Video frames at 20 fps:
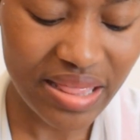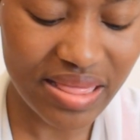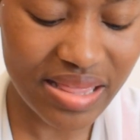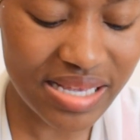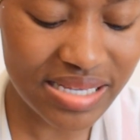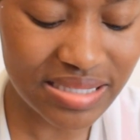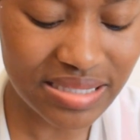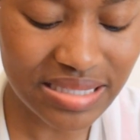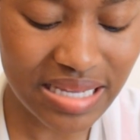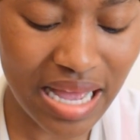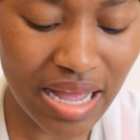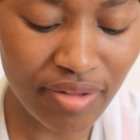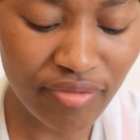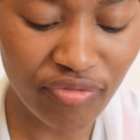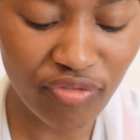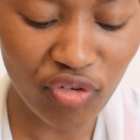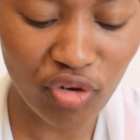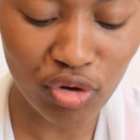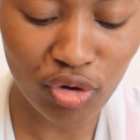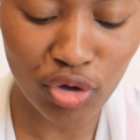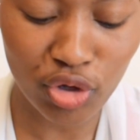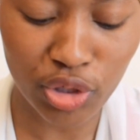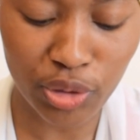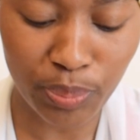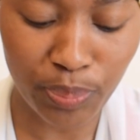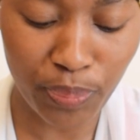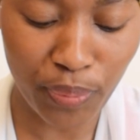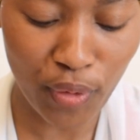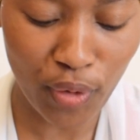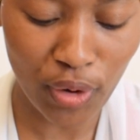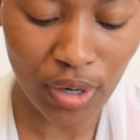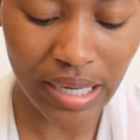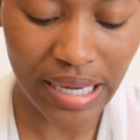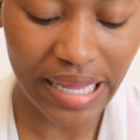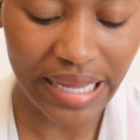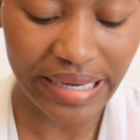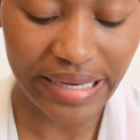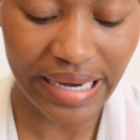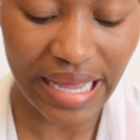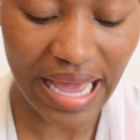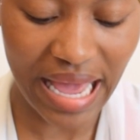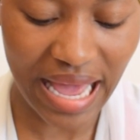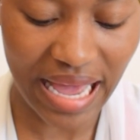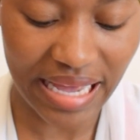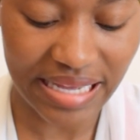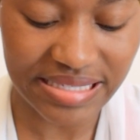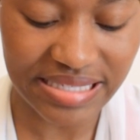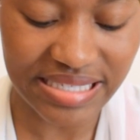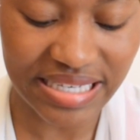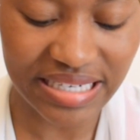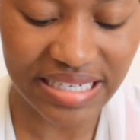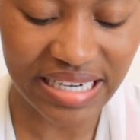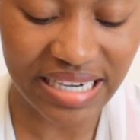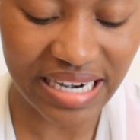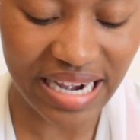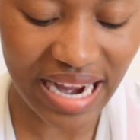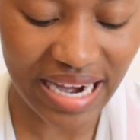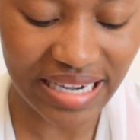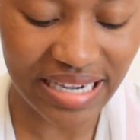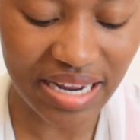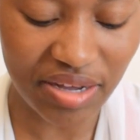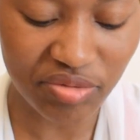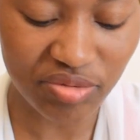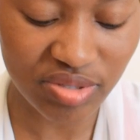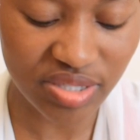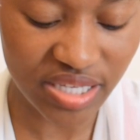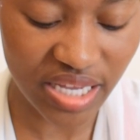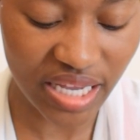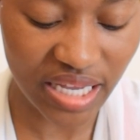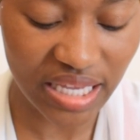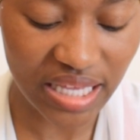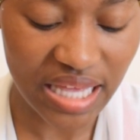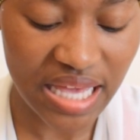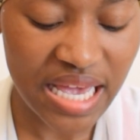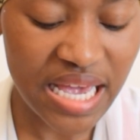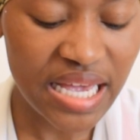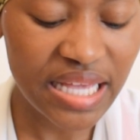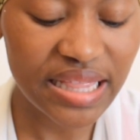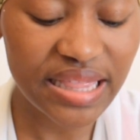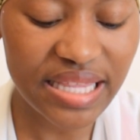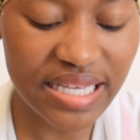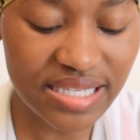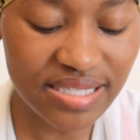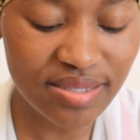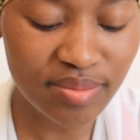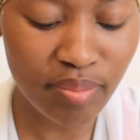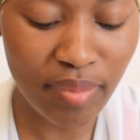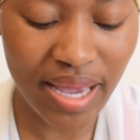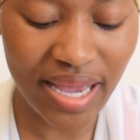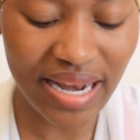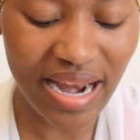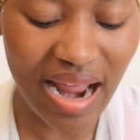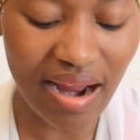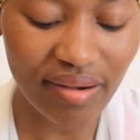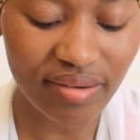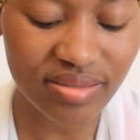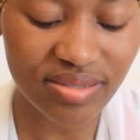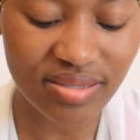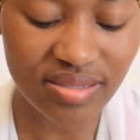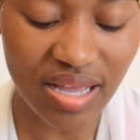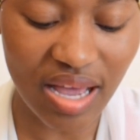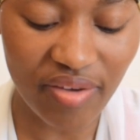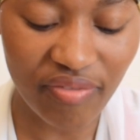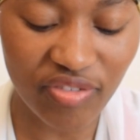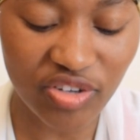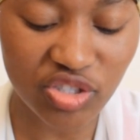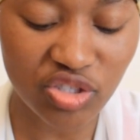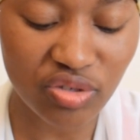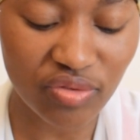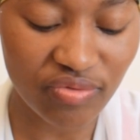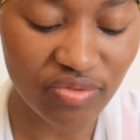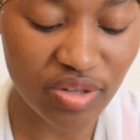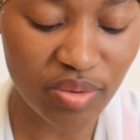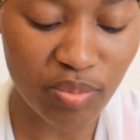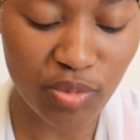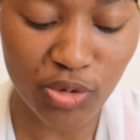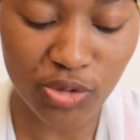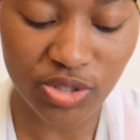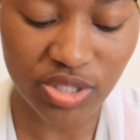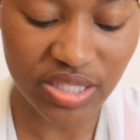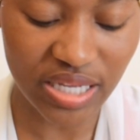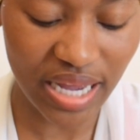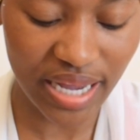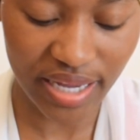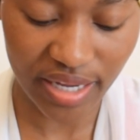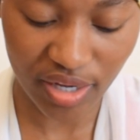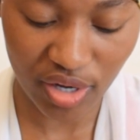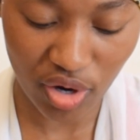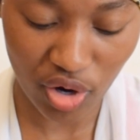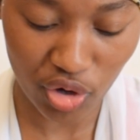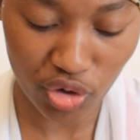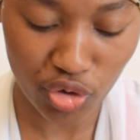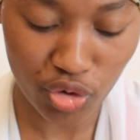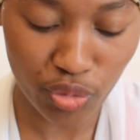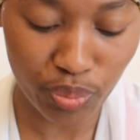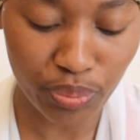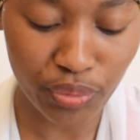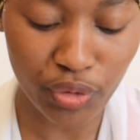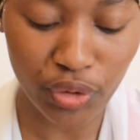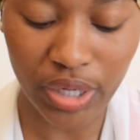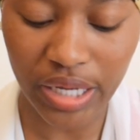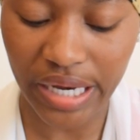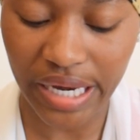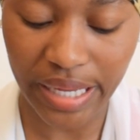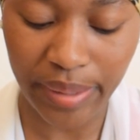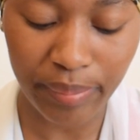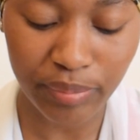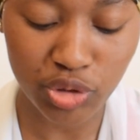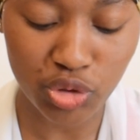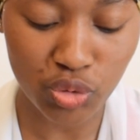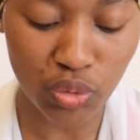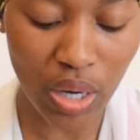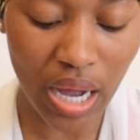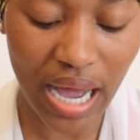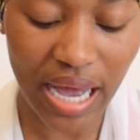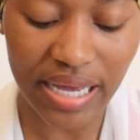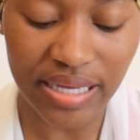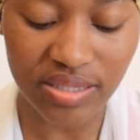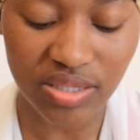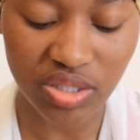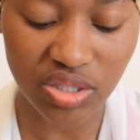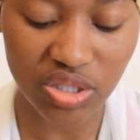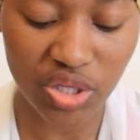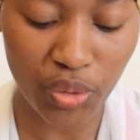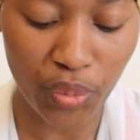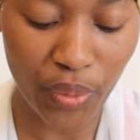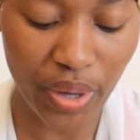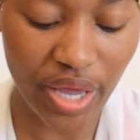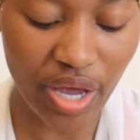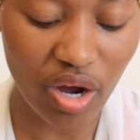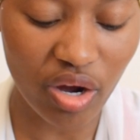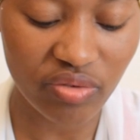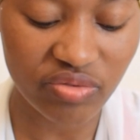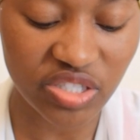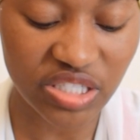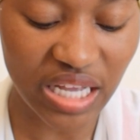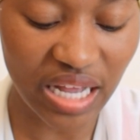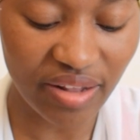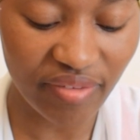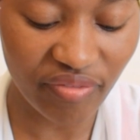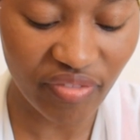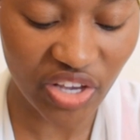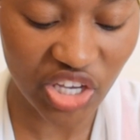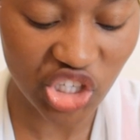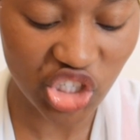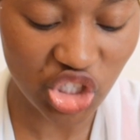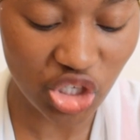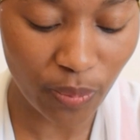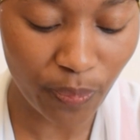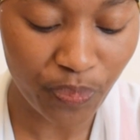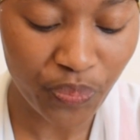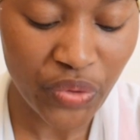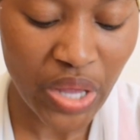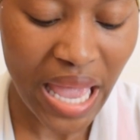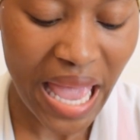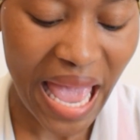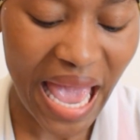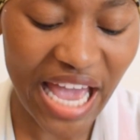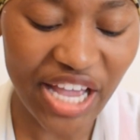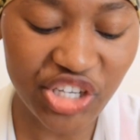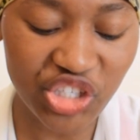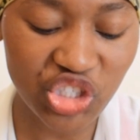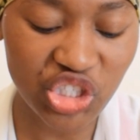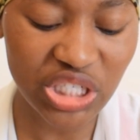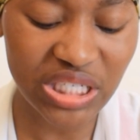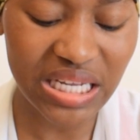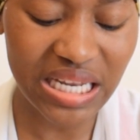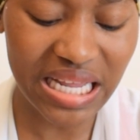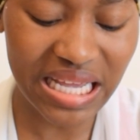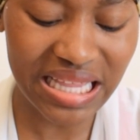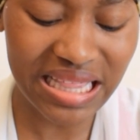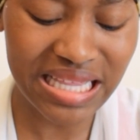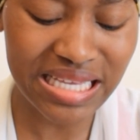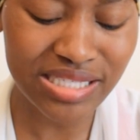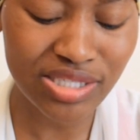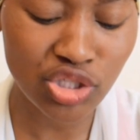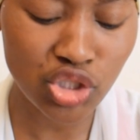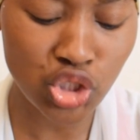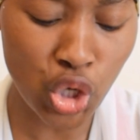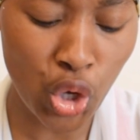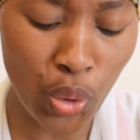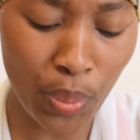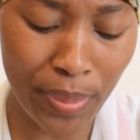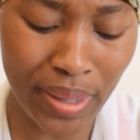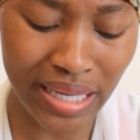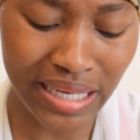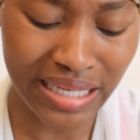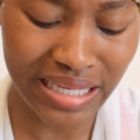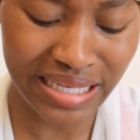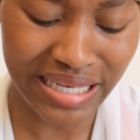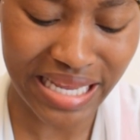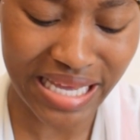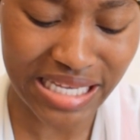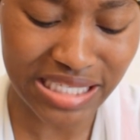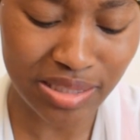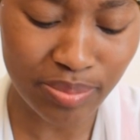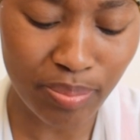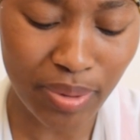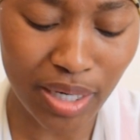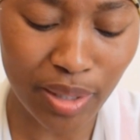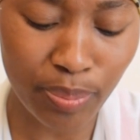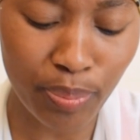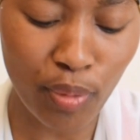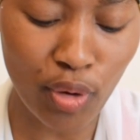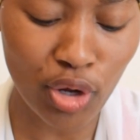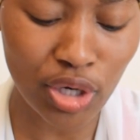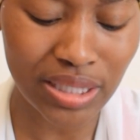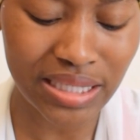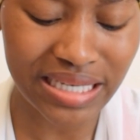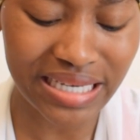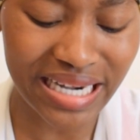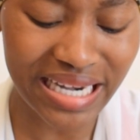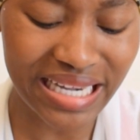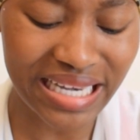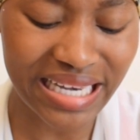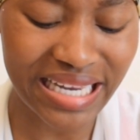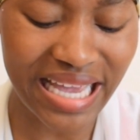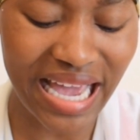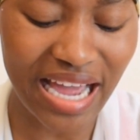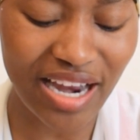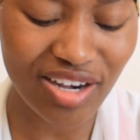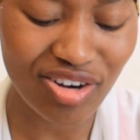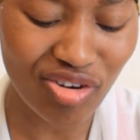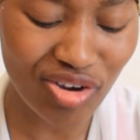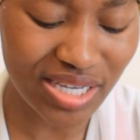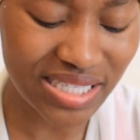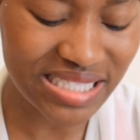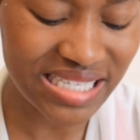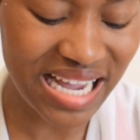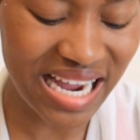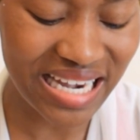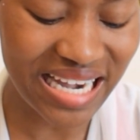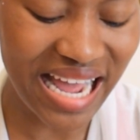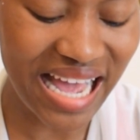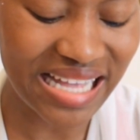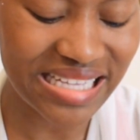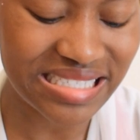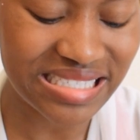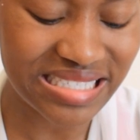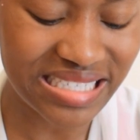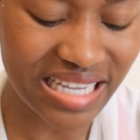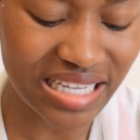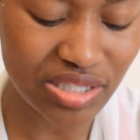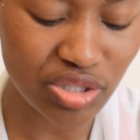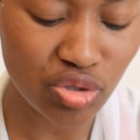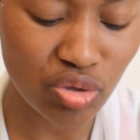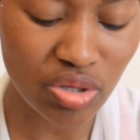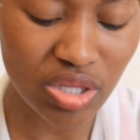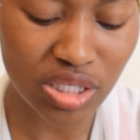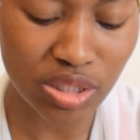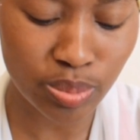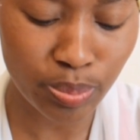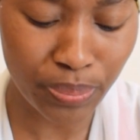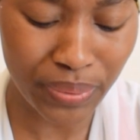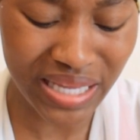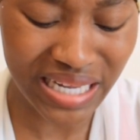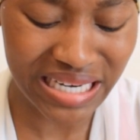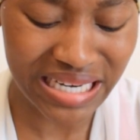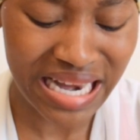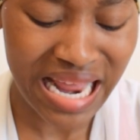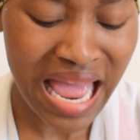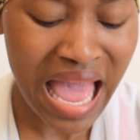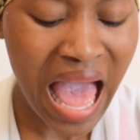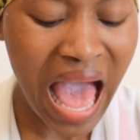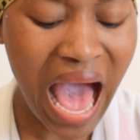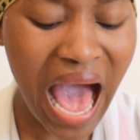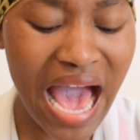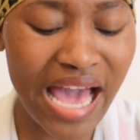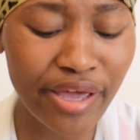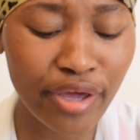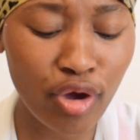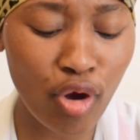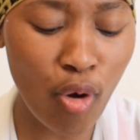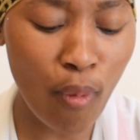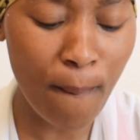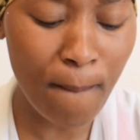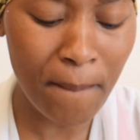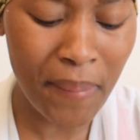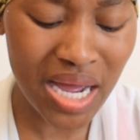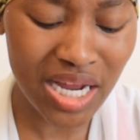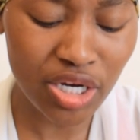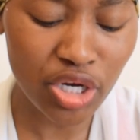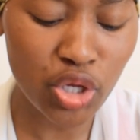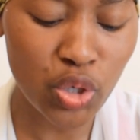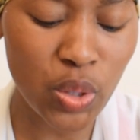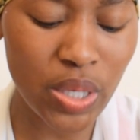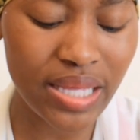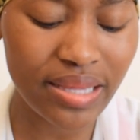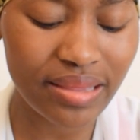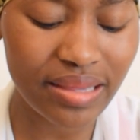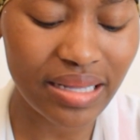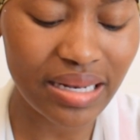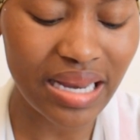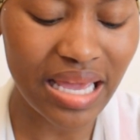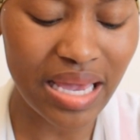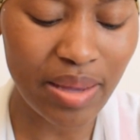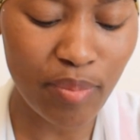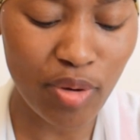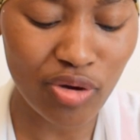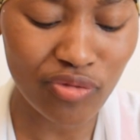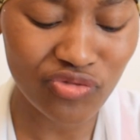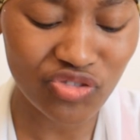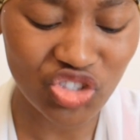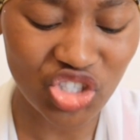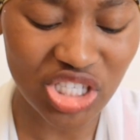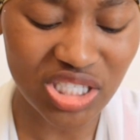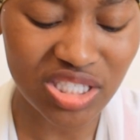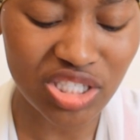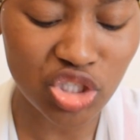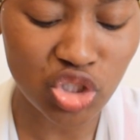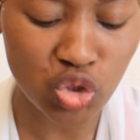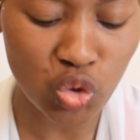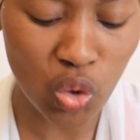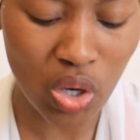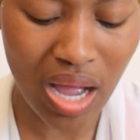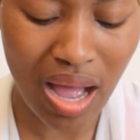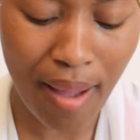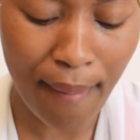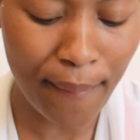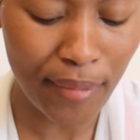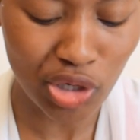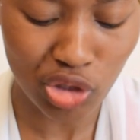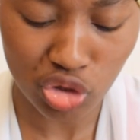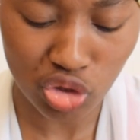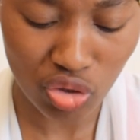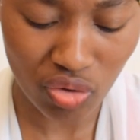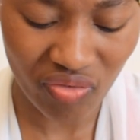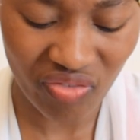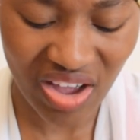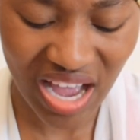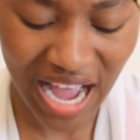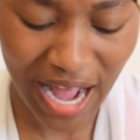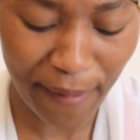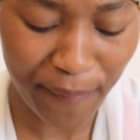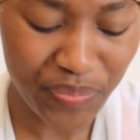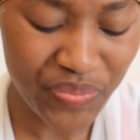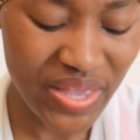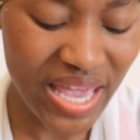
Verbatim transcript: This girl followed Paul and us and cried out, saying, These men are servants of the Most High God who proclaim to us the way of salvation. And she did this so many days, but Paul greatly anointed and said to the Spirit, I command you in the name of Jesus to come out of her